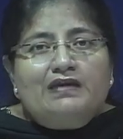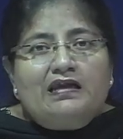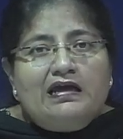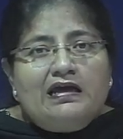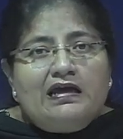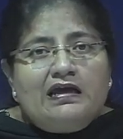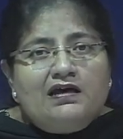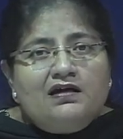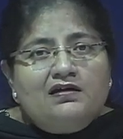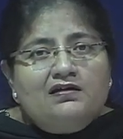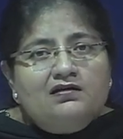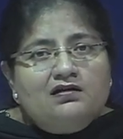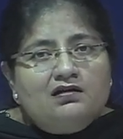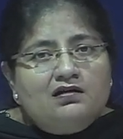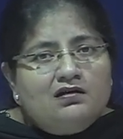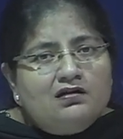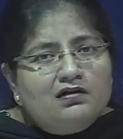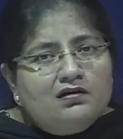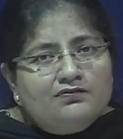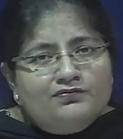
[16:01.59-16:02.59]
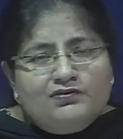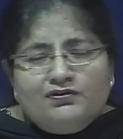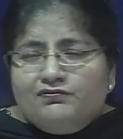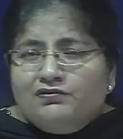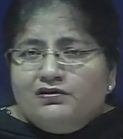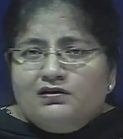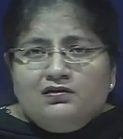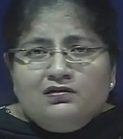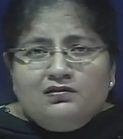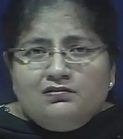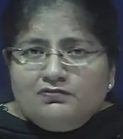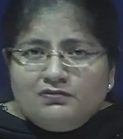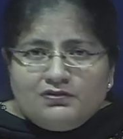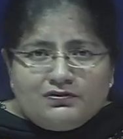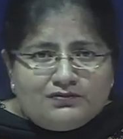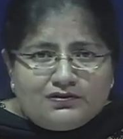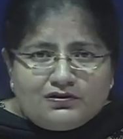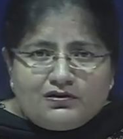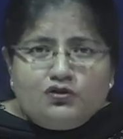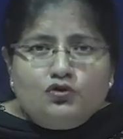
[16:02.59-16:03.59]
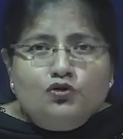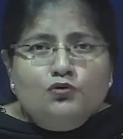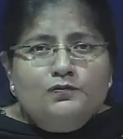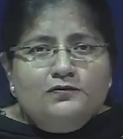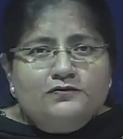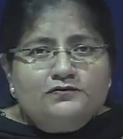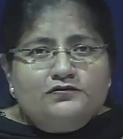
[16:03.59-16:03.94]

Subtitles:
And we were a group of